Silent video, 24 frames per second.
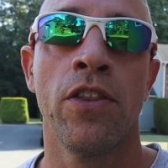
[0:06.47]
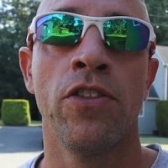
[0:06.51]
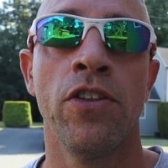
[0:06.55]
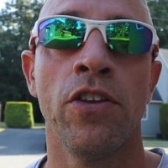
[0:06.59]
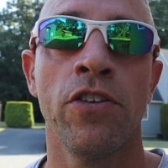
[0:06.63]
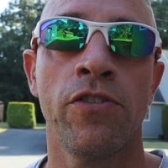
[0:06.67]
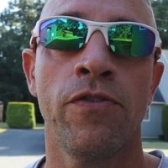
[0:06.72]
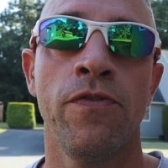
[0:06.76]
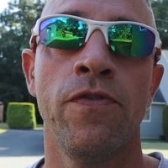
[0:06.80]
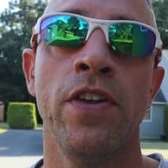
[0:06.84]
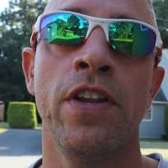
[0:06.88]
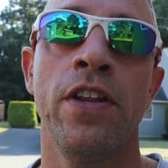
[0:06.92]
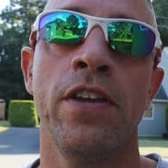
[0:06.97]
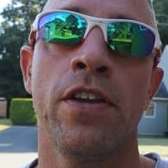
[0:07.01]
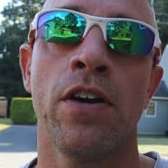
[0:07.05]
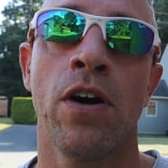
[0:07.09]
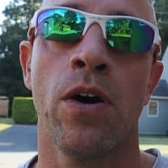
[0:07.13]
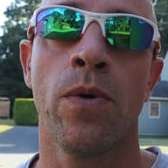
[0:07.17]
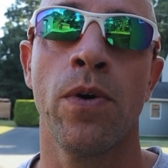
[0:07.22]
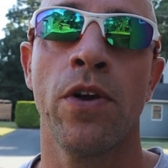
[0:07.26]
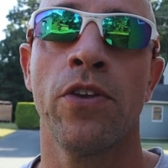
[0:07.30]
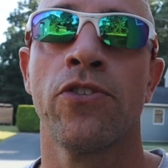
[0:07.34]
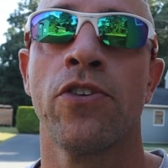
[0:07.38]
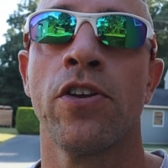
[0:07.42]
This
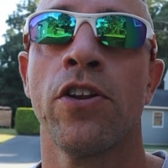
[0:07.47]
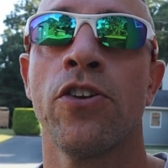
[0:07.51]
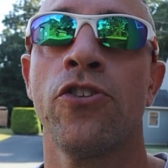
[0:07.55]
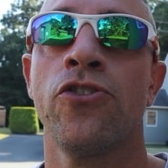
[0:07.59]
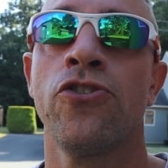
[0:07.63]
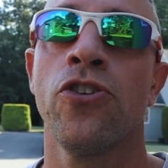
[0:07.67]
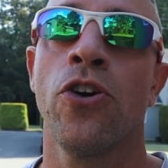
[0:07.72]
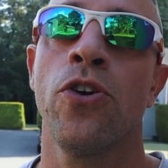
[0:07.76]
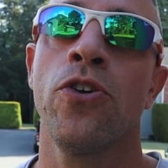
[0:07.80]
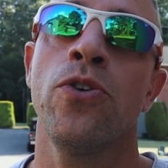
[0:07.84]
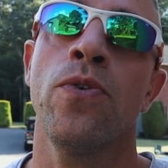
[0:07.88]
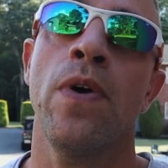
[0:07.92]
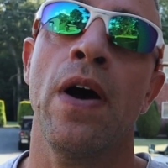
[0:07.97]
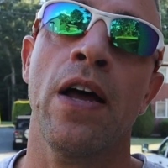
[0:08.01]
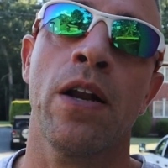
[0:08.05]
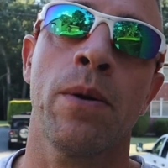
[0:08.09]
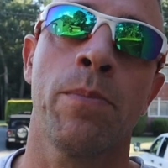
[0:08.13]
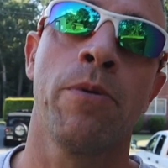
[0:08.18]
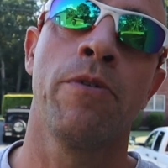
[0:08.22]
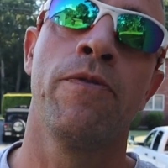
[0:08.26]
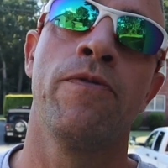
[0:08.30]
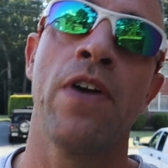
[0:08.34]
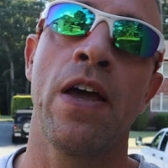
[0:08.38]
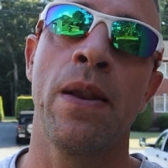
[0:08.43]
video is going to show you how to
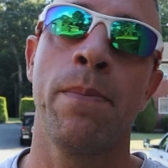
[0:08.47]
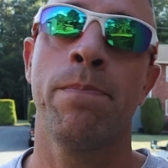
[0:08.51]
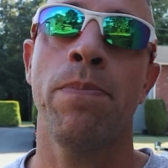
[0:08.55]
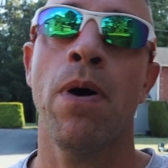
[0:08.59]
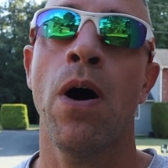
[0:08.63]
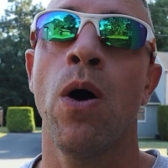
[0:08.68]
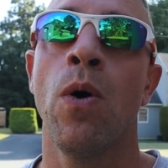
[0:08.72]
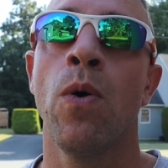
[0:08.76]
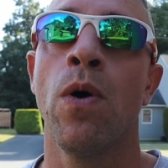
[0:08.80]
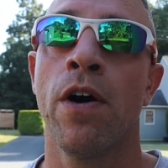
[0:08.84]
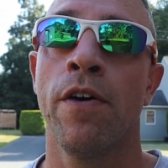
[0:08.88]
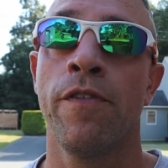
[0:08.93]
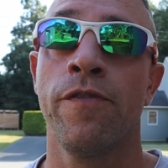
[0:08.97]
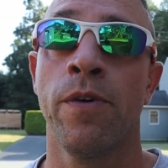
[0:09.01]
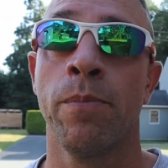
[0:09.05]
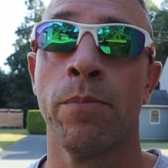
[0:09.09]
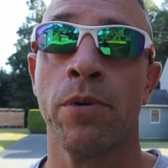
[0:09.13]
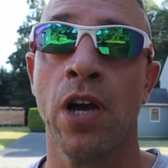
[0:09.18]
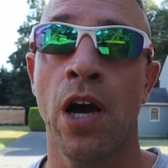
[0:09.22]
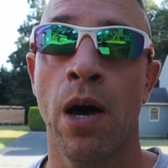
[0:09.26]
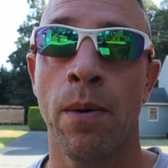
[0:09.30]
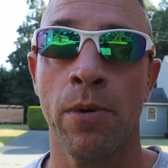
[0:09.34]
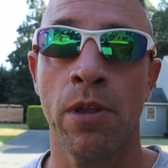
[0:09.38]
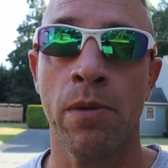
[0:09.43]
prevent POA from
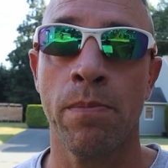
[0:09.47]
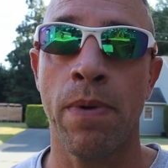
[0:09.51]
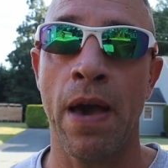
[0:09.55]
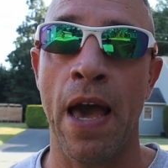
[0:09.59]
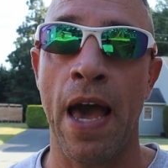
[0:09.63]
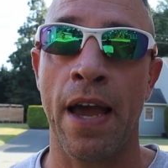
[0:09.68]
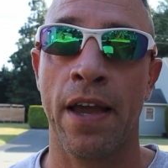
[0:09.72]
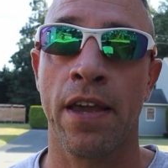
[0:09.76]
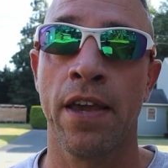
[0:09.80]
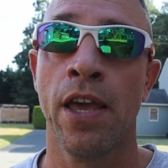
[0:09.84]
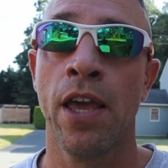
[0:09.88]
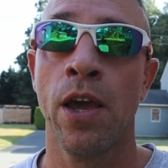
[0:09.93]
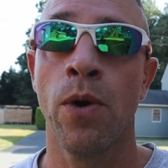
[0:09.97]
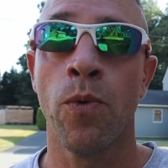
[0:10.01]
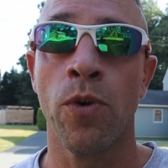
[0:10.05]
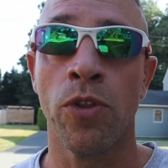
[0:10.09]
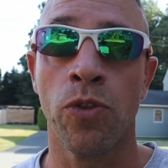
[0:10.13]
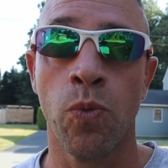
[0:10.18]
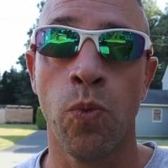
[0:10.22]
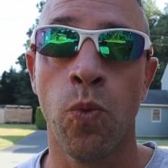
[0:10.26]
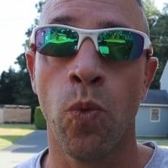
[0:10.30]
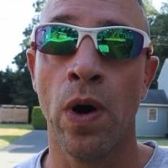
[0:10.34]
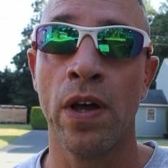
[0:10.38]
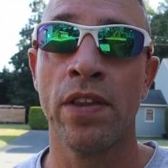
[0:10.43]
coming back with
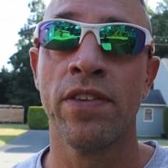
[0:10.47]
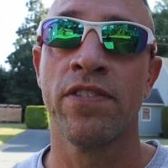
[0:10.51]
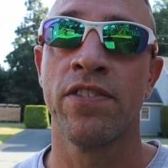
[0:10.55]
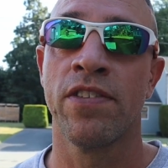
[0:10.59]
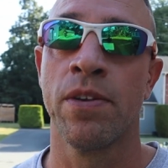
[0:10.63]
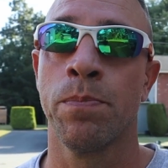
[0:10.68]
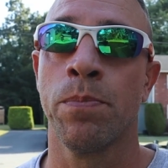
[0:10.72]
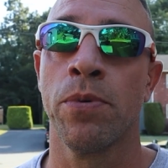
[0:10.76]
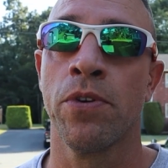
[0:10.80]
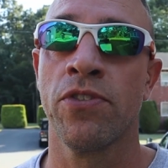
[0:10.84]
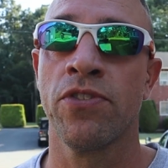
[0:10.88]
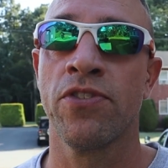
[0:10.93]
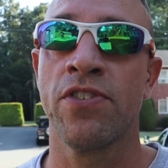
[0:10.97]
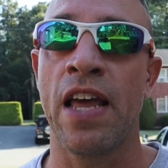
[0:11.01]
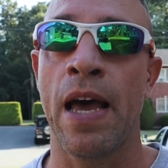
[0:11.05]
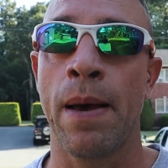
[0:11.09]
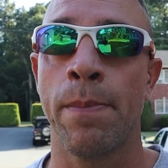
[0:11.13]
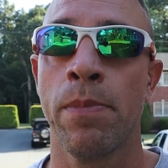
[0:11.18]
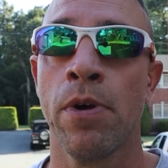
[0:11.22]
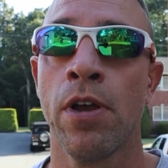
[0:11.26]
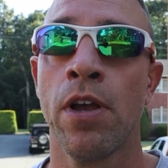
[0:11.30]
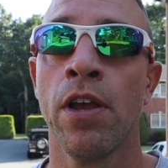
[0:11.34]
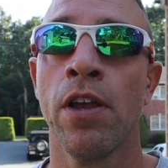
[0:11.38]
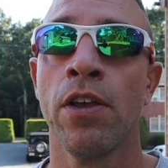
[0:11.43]
one simple step,
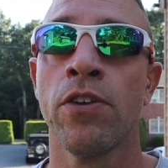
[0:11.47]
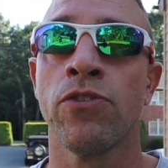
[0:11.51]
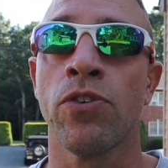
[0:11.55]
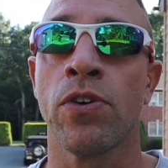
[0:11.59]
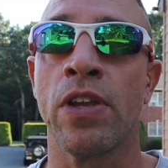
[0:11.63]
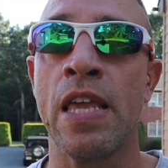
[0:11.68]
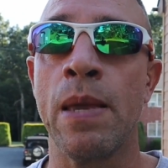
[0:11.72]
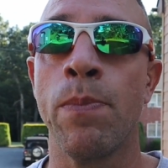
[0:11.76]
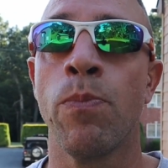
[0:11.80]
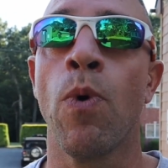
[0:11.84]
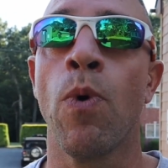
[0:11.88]
so keep